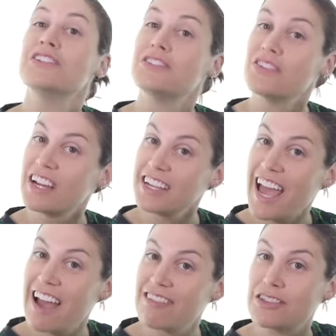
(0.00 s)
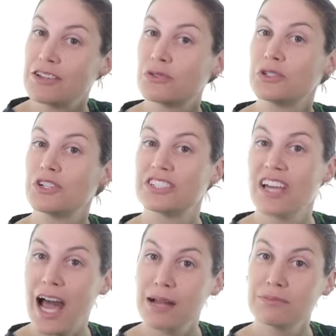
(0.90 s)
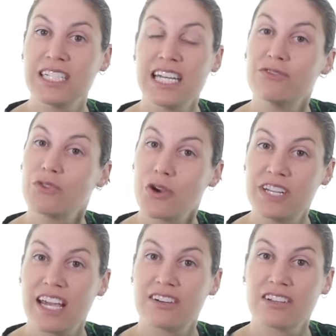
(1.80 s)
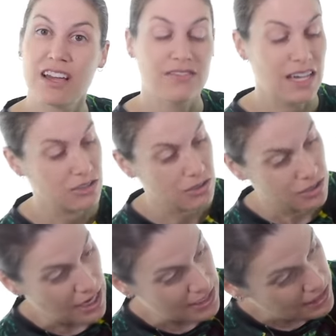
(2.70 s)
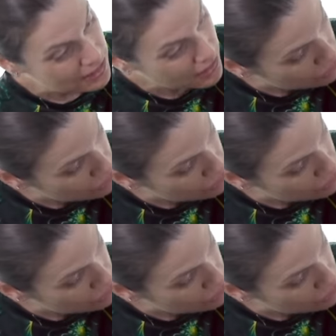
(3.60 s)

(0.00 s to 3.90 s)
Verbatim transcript: So there you have it. Those were your top 10 rotator cuff exercises.